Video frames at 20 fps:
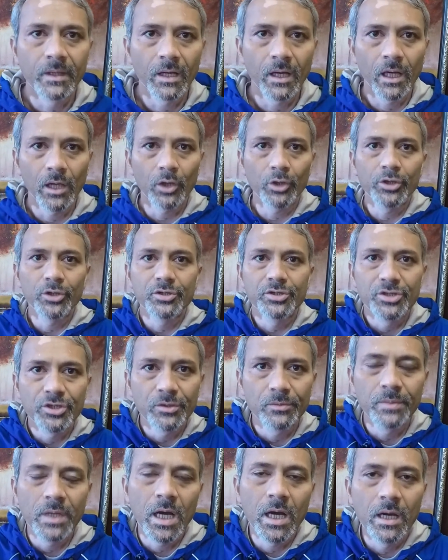Hello
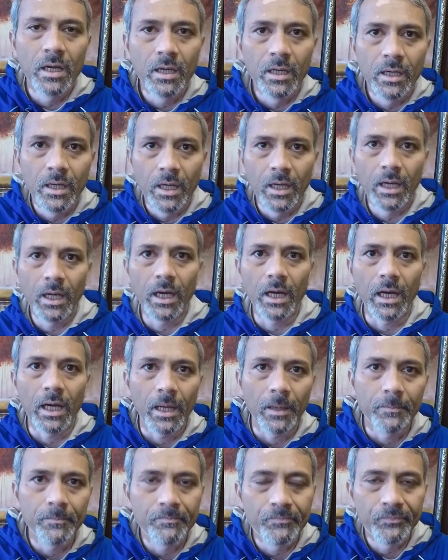YouTube.
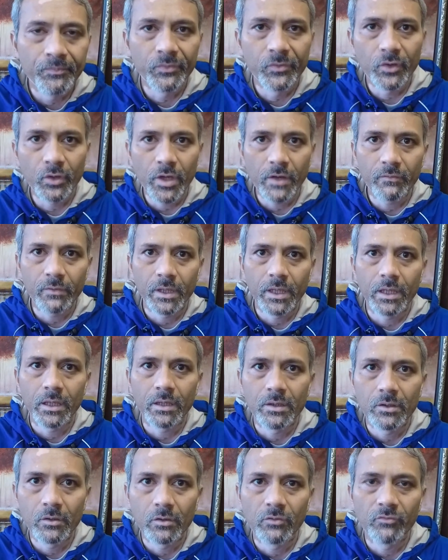Um, today we're gonna
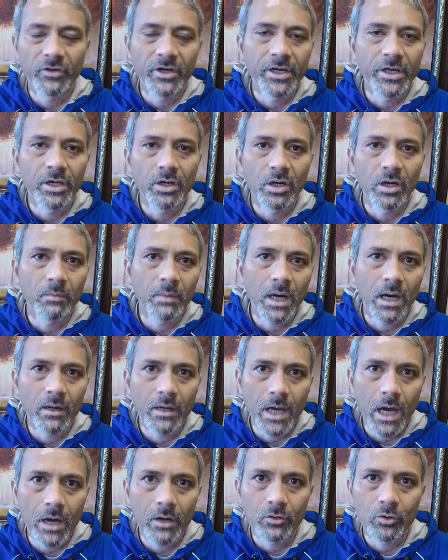do a video about
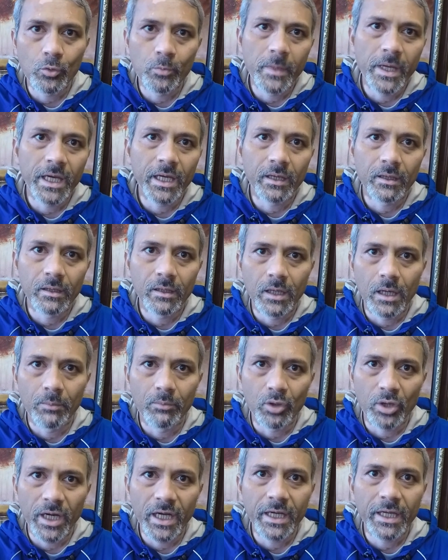how to make a
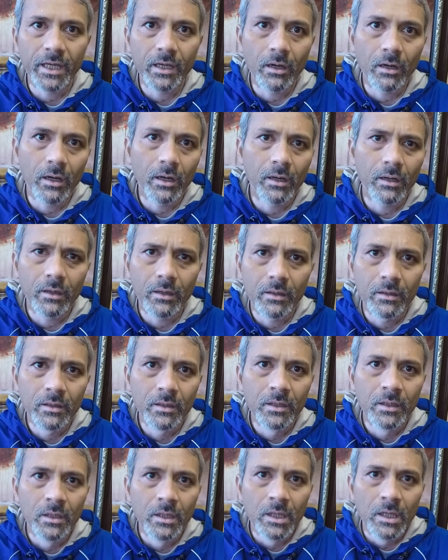branding iron,
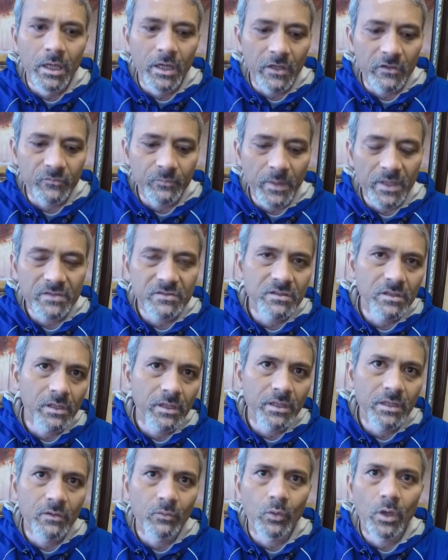
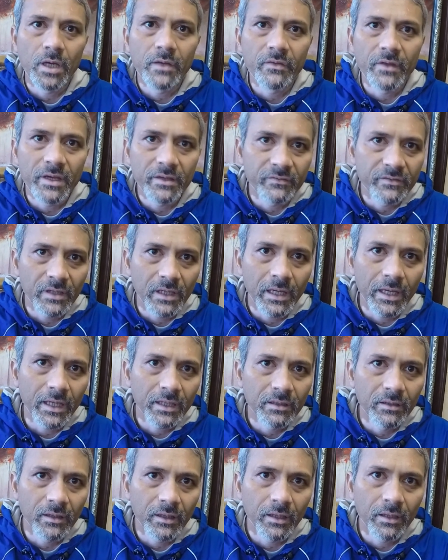especially the one that's
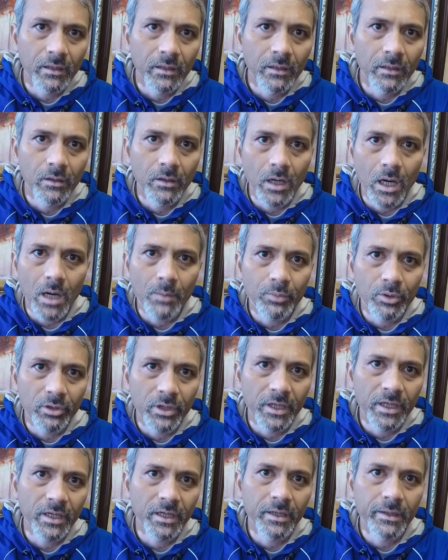electric
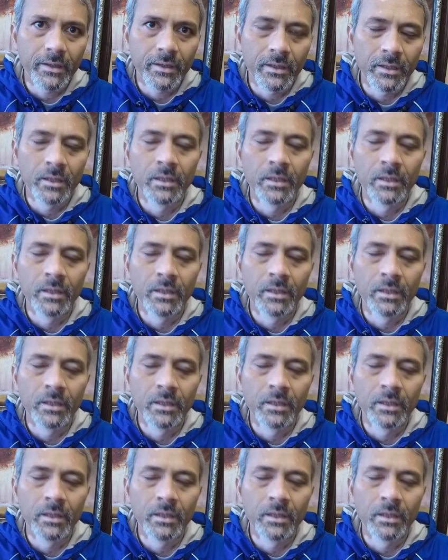operated.